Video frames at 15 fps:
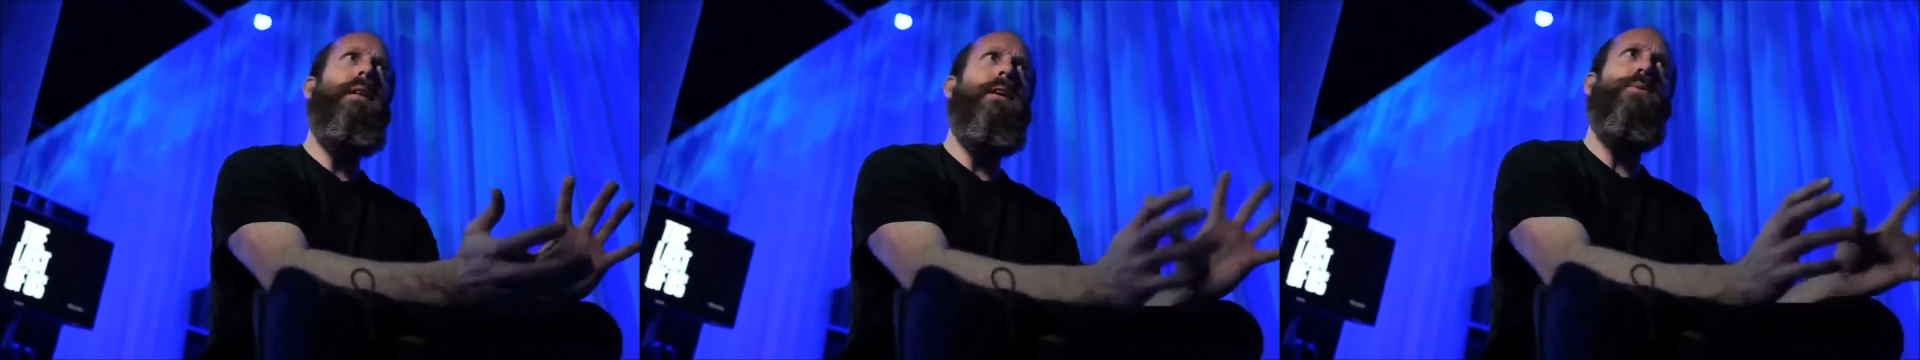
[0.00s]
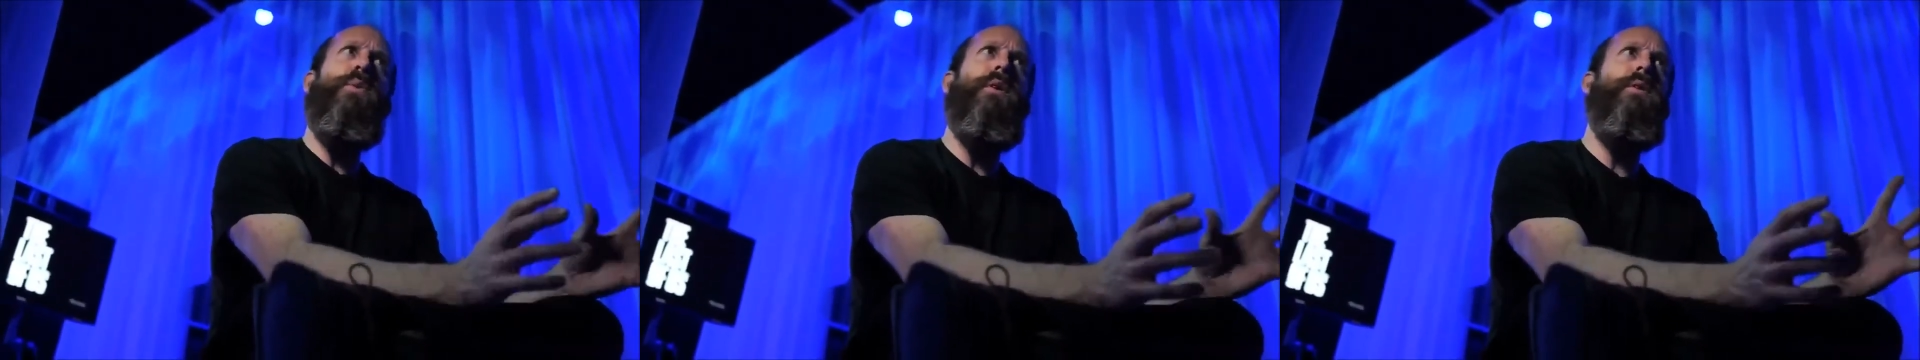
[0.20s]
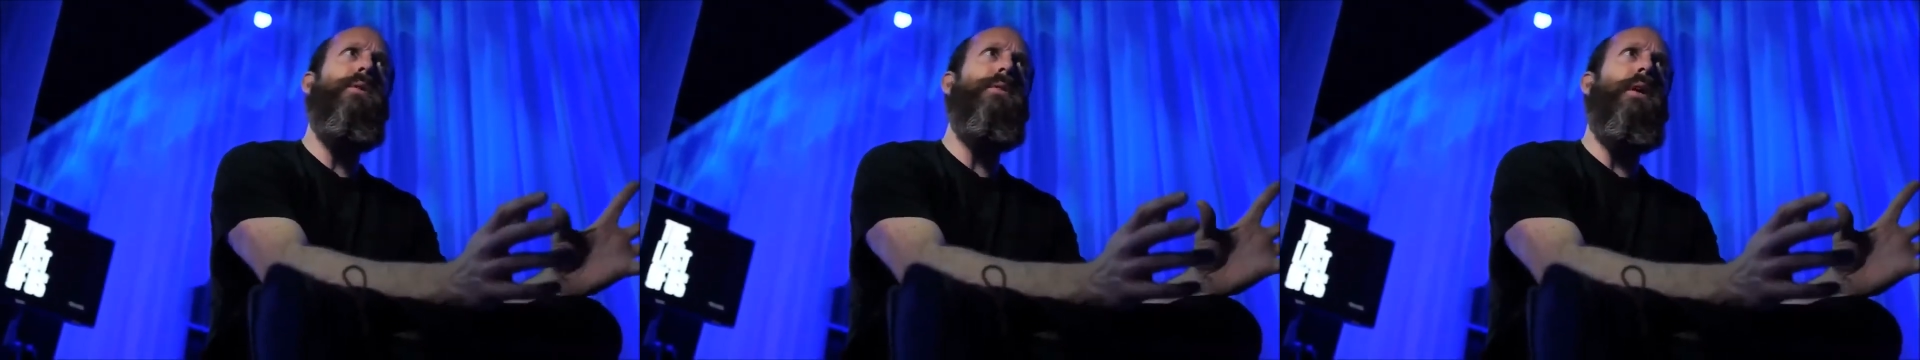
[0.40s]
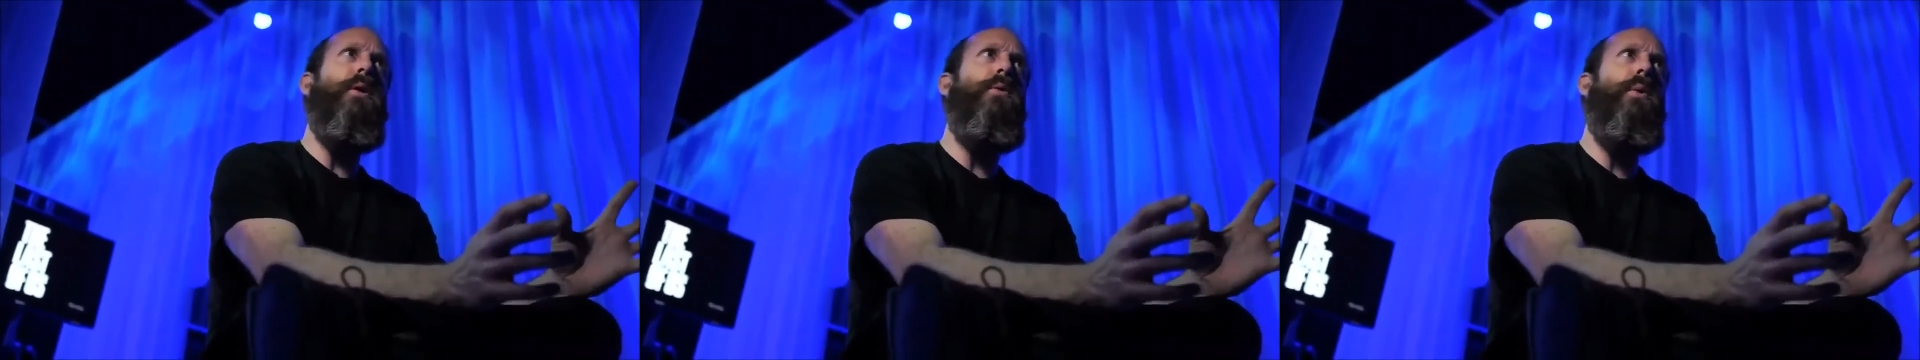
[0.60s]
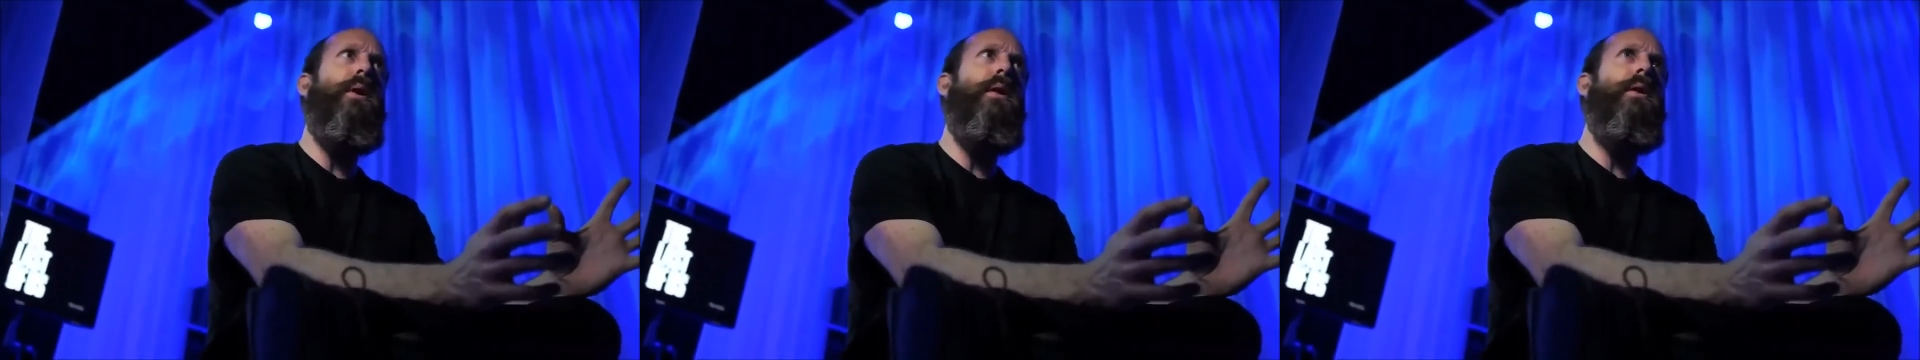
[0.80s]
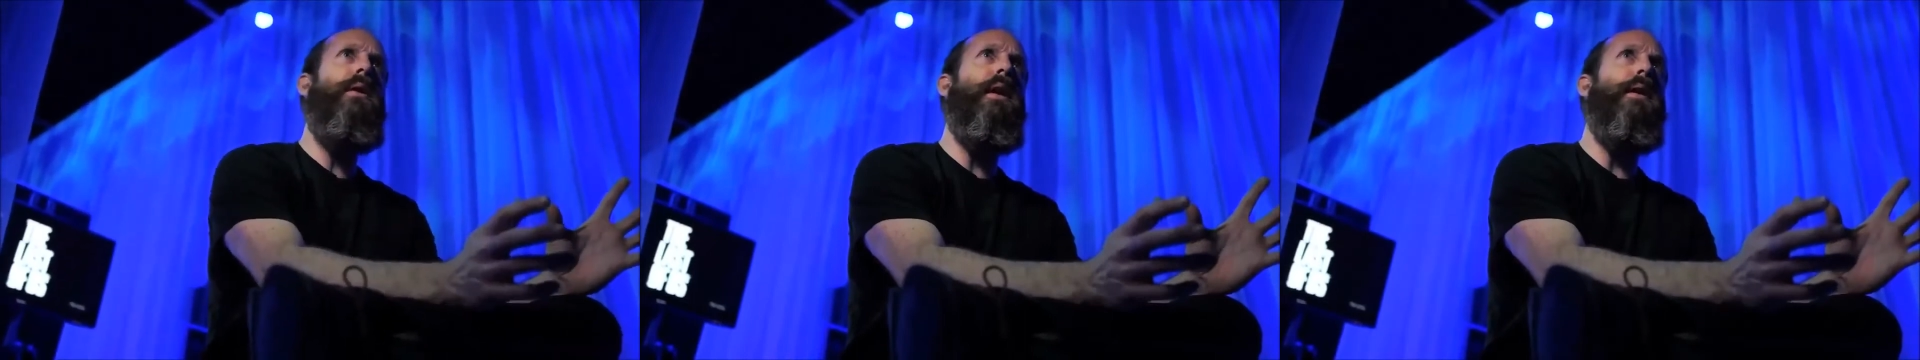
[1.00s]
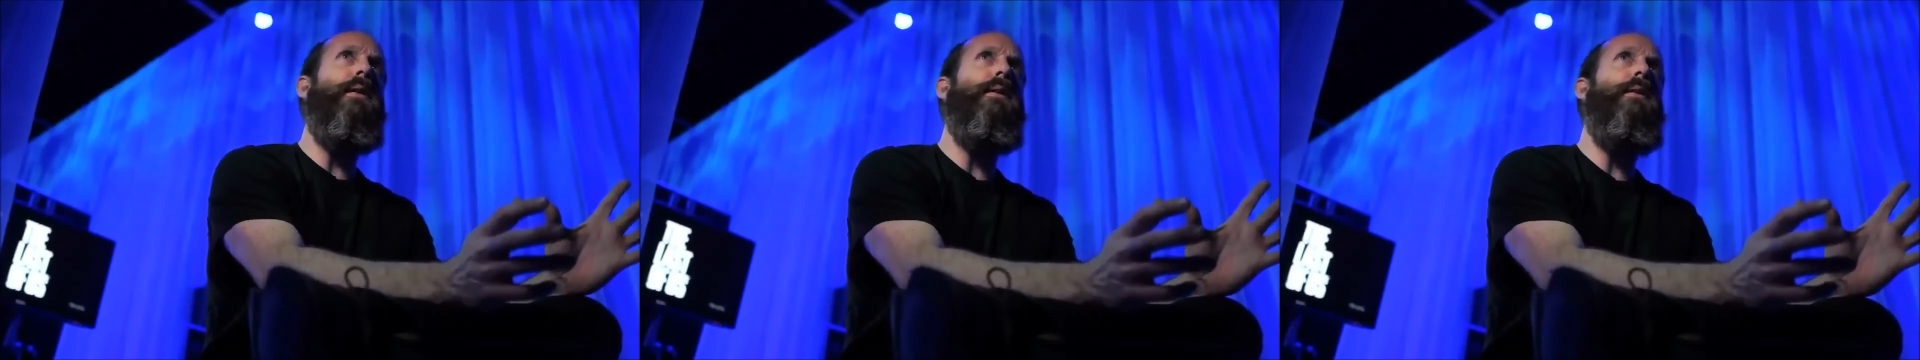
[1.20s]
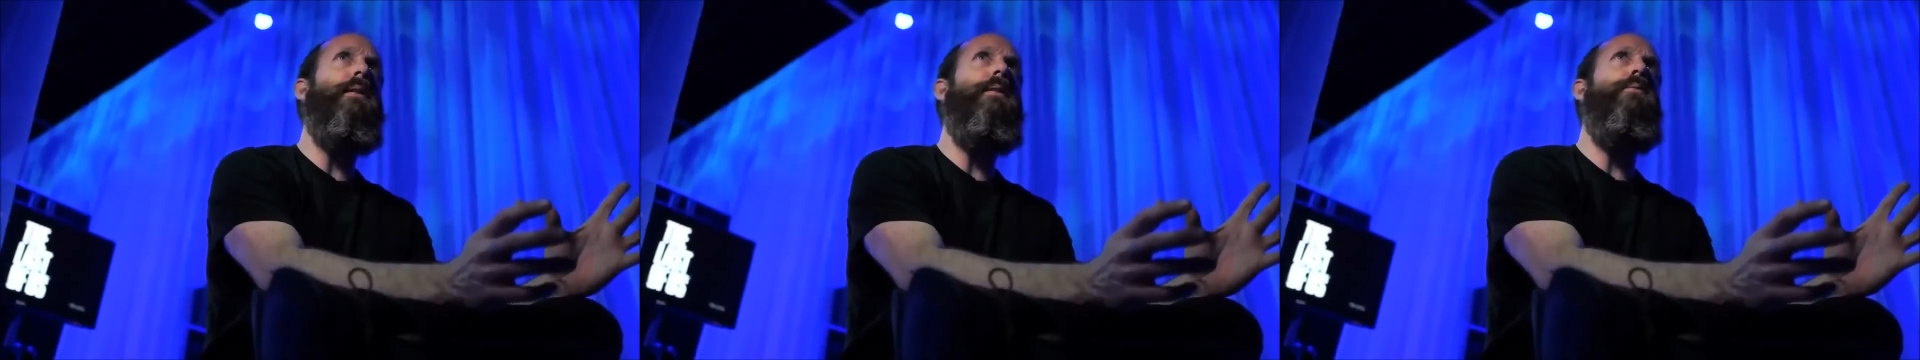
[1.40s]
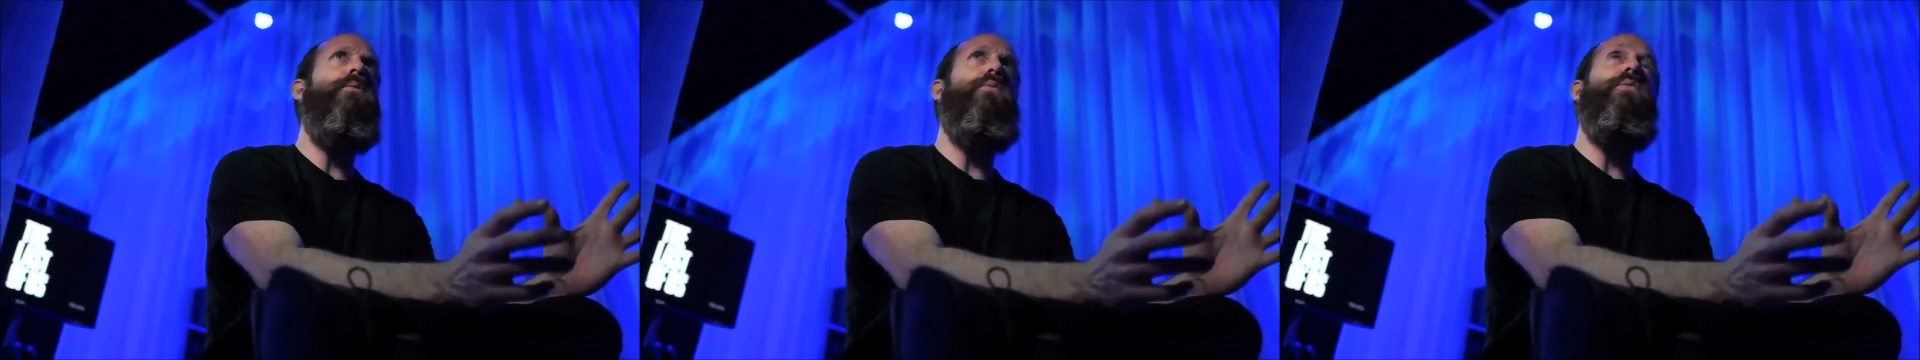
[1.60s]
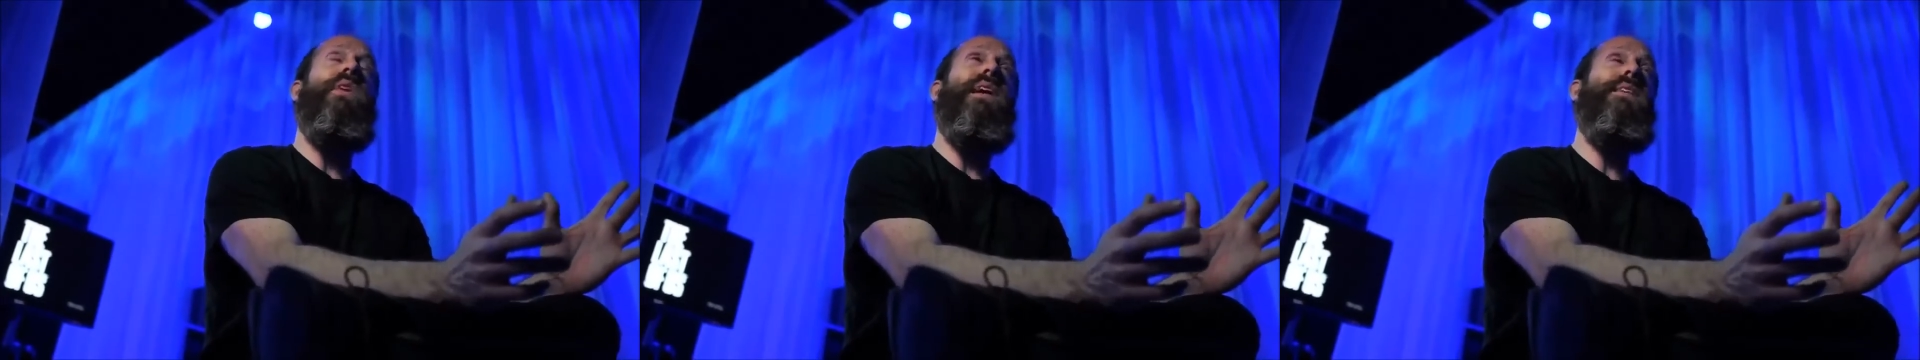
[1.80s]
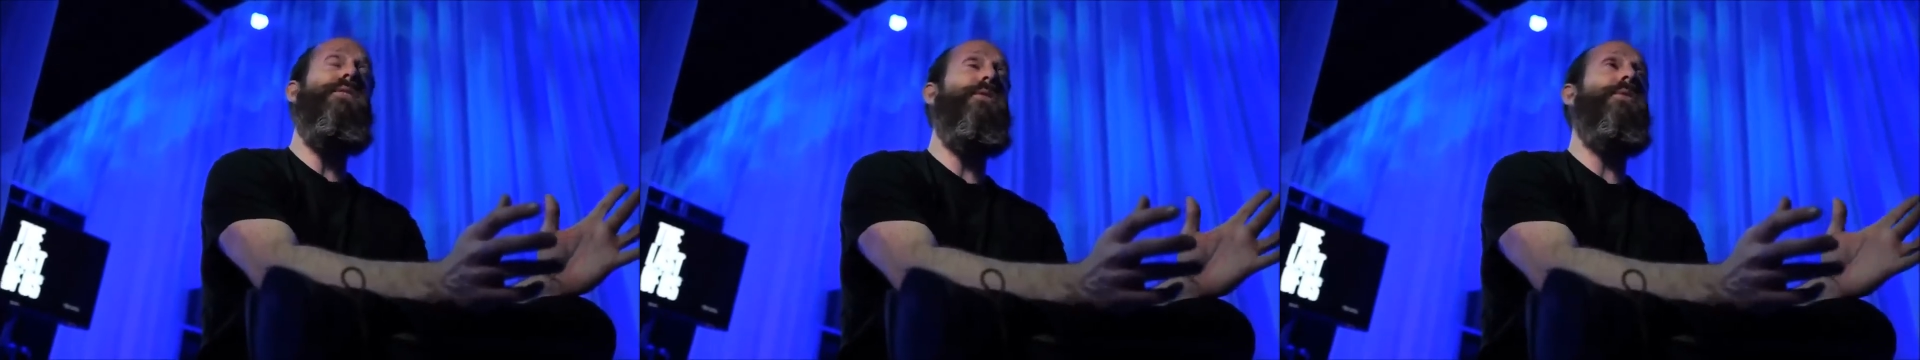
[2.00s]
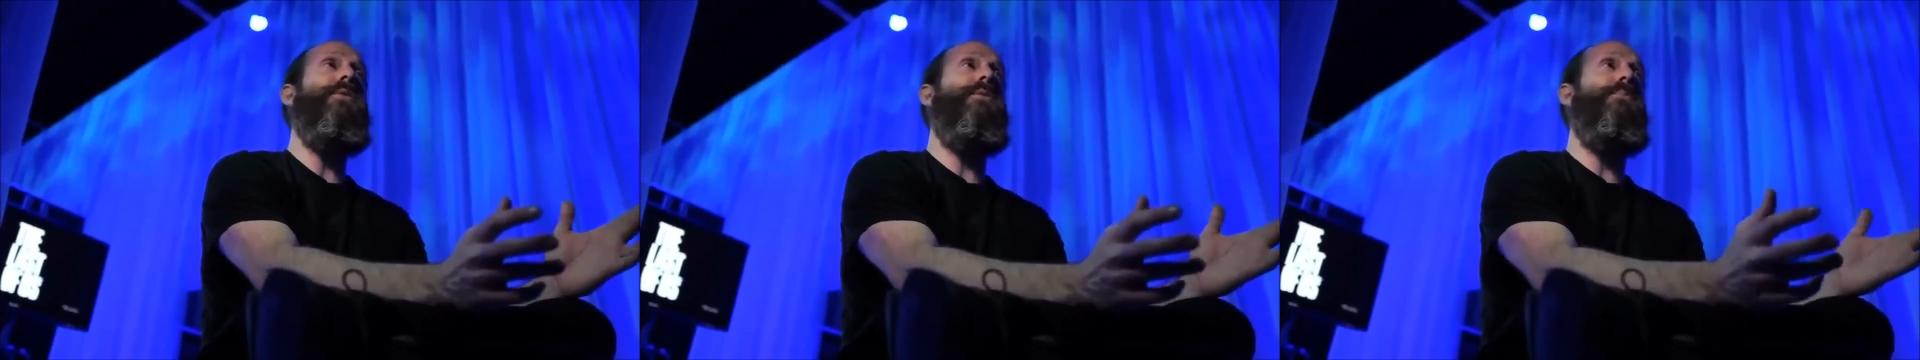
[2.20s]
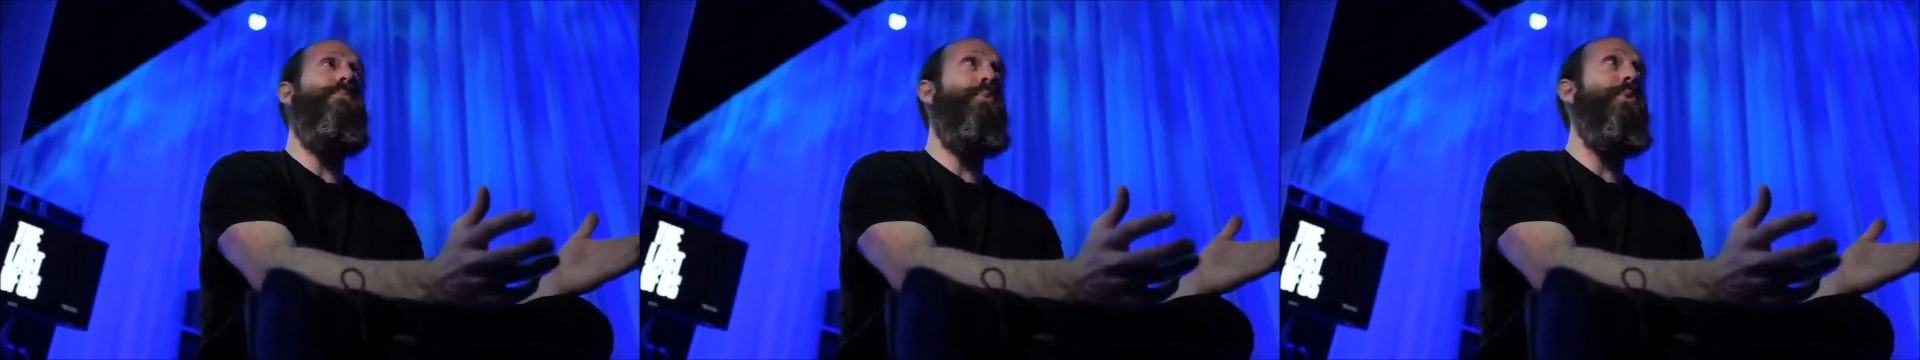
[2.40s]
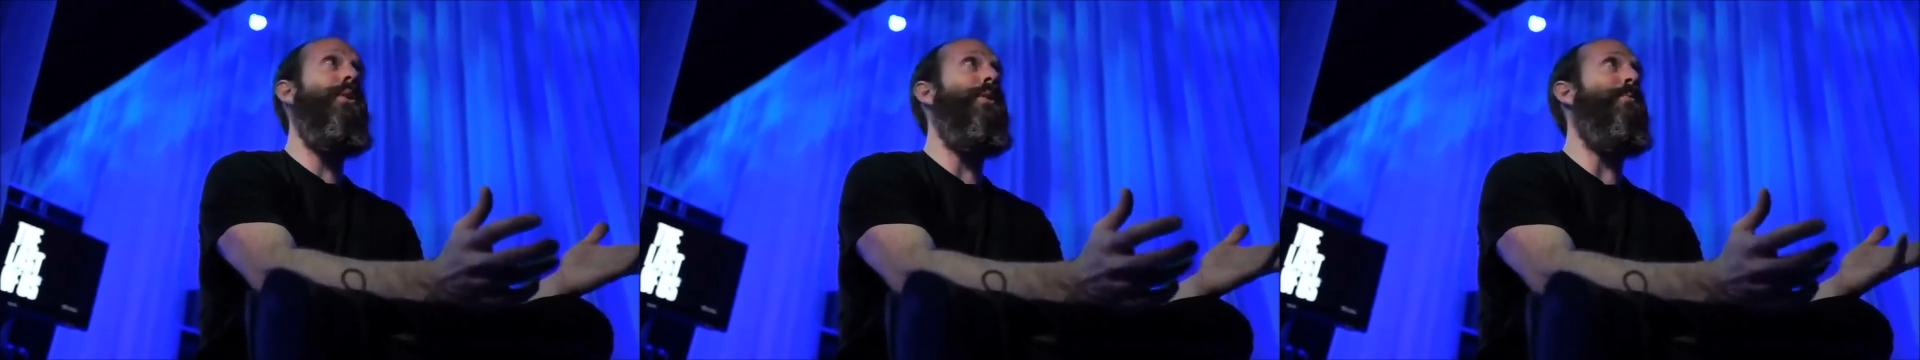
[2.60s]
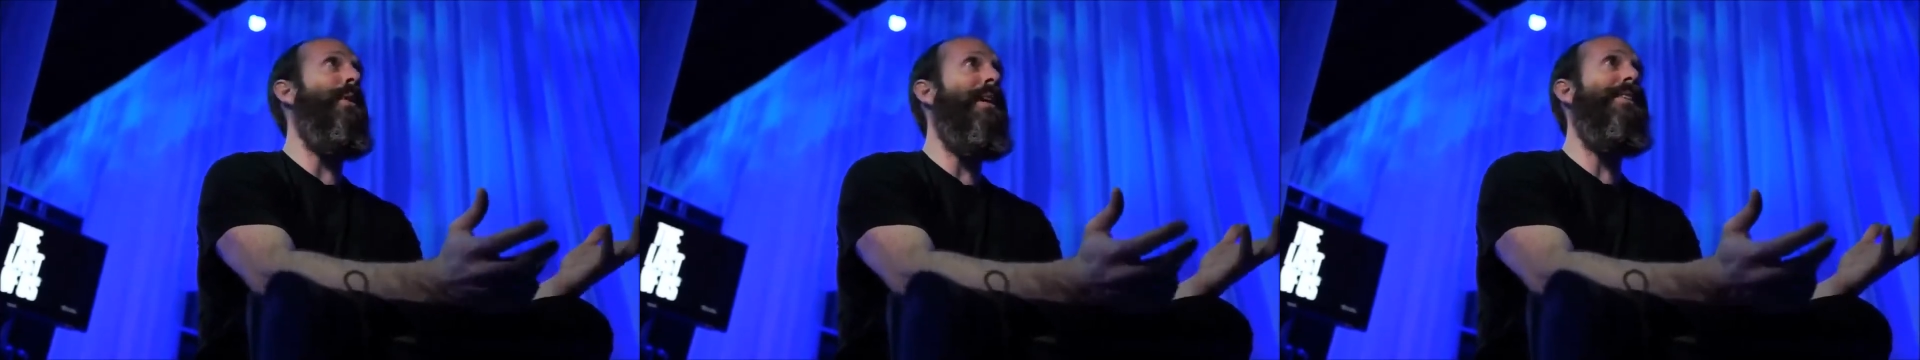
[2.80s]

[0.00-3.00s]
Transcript: Like, it's one of those, like, weird, like, nature's pretty